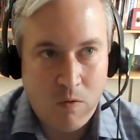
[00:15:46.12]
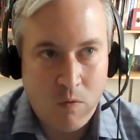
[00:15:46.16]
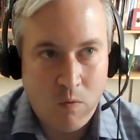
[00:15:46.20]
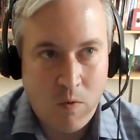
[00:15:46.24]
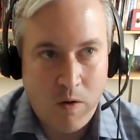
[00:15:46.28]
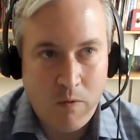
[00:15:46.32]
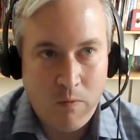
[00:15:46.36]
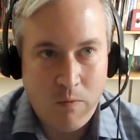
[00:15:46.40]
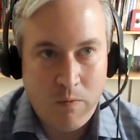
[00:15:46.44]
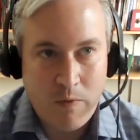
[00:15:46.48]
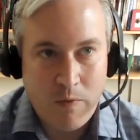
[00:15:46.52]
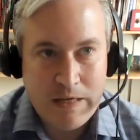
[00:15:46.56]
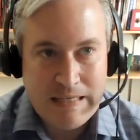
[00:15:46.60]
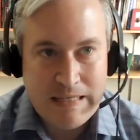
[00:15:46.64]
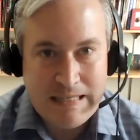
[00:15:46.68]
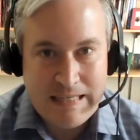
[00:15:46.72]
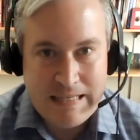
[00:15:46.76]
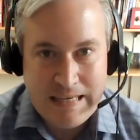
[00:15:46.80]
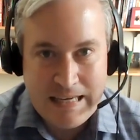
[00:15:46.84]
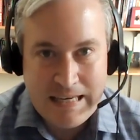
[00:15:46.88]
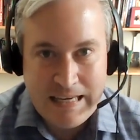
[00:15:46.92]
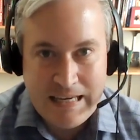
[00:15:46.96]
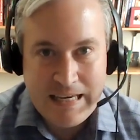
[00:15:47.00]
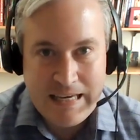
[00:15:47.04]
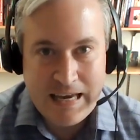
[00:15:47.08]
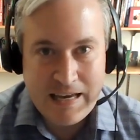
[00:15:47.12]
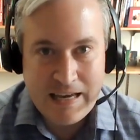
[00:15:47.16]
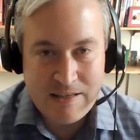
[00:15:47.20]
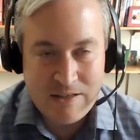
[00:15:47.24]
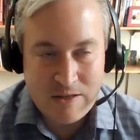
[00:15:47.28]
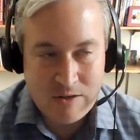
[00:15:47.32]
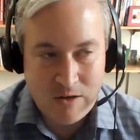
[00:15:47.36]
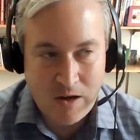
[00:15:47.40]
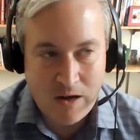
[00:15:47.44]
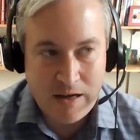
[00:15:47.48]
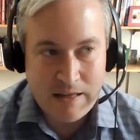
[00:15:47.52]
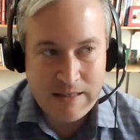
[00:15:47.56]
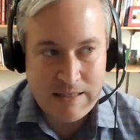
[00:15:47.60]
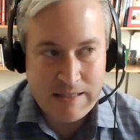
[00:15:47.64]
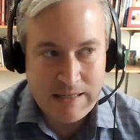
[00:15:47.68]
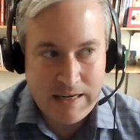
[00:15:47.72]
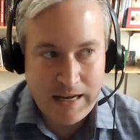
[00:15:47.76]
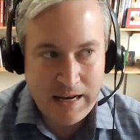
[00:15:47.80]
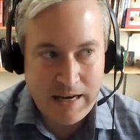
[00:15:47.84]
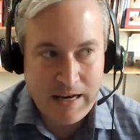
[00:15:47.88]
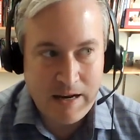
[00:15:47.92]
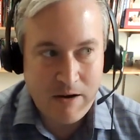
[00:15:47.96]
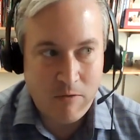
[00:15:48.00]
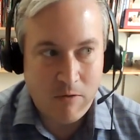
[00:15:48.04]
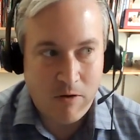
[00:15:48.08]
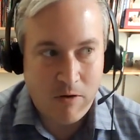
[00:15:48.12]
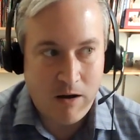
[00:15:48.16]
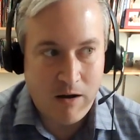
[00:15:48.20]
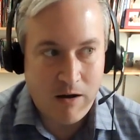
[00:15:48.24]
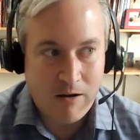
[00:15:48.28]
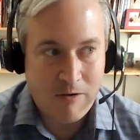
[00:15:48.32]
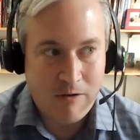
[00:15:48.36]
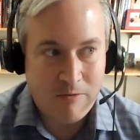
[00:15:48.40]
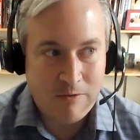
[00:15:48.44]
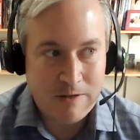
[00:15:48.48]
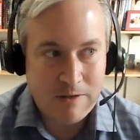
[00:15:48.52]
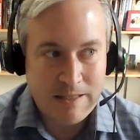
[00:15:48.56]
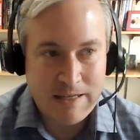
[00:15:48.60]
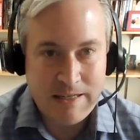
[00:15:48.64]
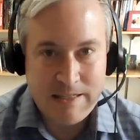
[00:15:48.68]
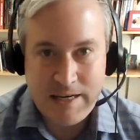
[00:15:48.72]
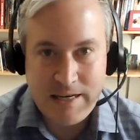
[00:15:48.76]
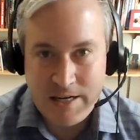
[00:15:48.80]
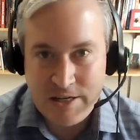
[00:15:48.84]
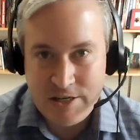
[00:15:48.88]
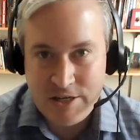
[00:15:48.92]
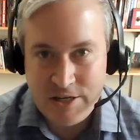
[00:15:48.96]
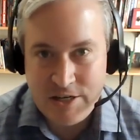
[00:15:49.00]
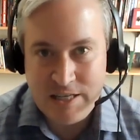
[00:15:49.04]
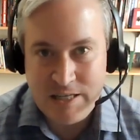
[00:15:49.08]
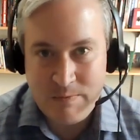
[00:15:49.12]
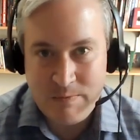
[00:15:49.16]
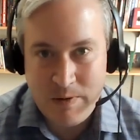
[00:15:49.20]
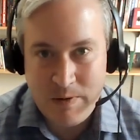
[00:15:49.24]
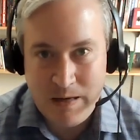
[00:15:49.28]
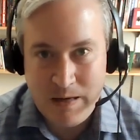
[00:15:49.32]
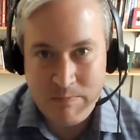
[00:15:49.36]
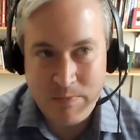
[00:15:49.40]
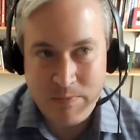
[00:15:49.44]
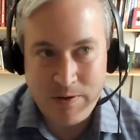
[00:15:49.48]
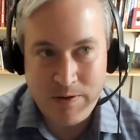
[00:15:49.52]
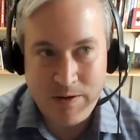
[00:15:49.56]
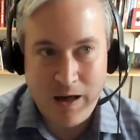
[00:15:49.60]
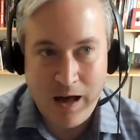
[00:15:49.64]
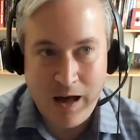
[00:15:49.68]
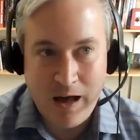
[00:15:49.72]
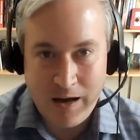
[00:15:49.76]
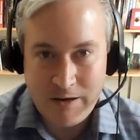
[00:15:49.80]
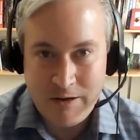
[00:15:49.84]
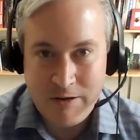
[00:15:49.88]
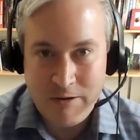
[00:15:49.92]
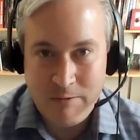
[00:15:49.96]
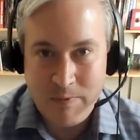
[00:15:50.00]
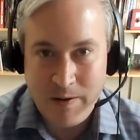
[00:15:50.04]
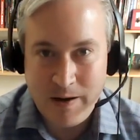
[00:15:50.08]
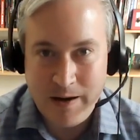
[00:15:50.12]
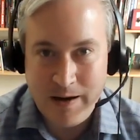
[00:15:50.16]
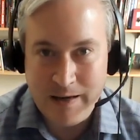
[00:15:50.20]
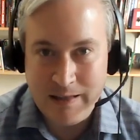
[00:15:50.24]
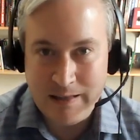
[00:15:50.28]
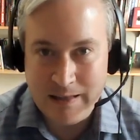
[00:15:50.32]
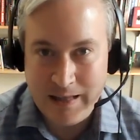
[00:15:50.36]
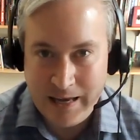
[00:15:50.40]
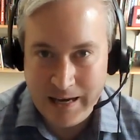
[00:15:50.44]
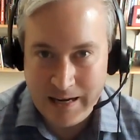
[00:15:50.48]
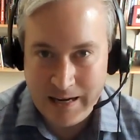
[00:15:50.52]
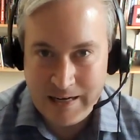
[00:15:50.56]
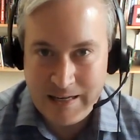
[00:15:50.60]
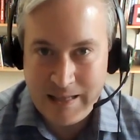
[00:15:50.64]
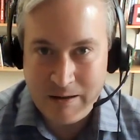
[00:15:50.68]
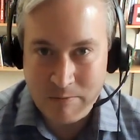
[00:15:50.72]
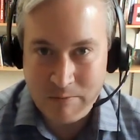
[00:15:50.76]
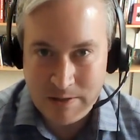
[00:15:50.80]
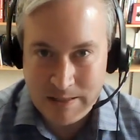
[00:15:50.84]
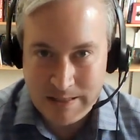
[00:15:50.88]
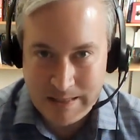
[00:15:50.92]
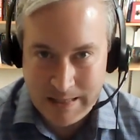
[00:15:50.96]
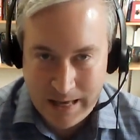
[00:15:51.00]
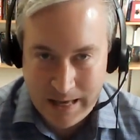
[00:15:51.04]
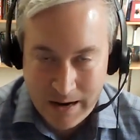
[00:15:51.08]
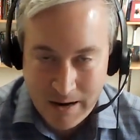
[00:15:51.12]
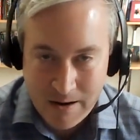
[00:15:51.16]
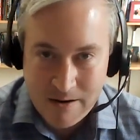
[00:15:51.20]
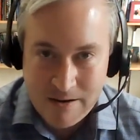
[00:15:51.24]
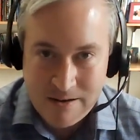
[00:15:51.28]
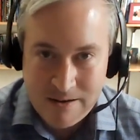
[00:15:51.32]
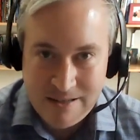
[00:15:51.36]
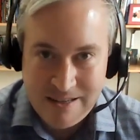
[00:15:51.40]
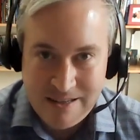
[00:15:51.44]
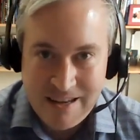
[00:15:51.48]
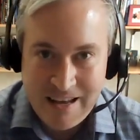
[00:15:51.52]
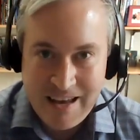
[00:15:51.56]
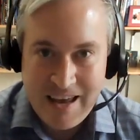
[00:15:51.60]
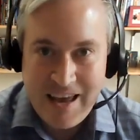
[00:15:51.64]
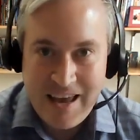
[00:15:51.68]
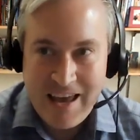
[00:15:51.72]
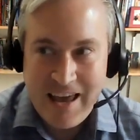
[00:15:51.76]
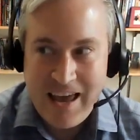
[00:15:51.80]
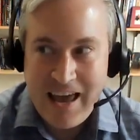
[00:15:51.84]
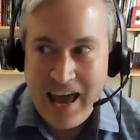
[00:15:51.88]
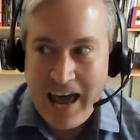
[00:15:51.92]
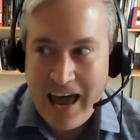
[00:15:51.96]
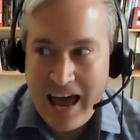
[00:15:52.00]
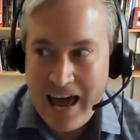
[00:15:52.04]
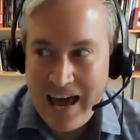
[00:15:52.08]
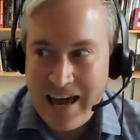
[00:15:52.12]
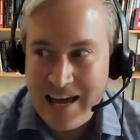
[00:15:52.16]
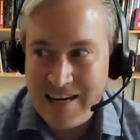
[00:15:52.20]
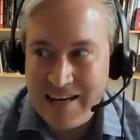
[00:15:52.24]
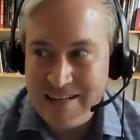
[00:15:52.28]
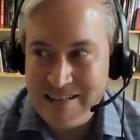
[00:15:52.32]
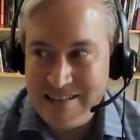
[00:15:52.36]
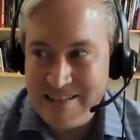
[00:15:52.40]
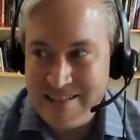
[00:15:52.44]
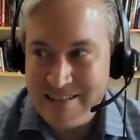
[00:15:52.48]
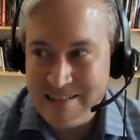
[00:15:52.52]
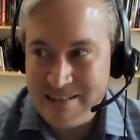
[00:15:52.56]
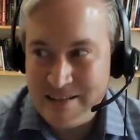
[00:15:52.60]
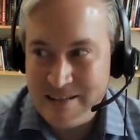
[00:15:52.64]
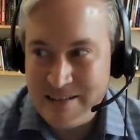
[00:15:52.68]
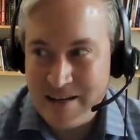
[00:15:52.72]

what we saw at Standing Rock was indigenous people occupying land that was theirs, and